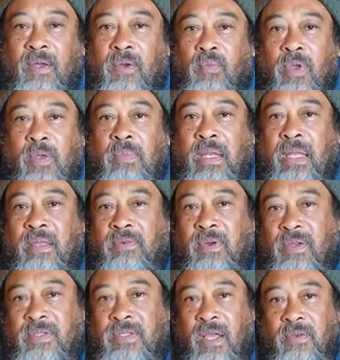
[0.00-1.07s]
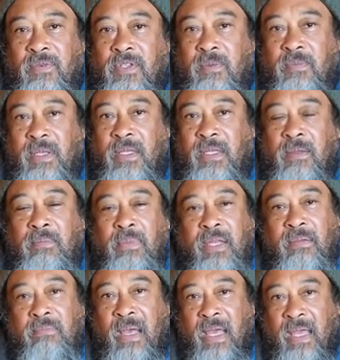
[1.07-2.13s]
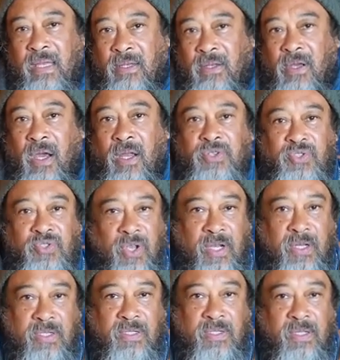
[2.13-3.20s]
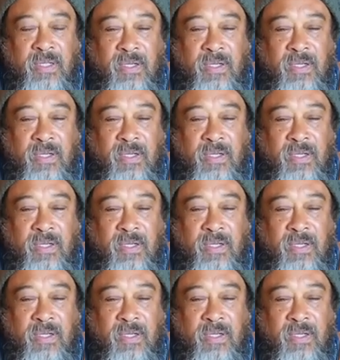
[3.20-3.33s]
we believe ourselves to be the body-mind construct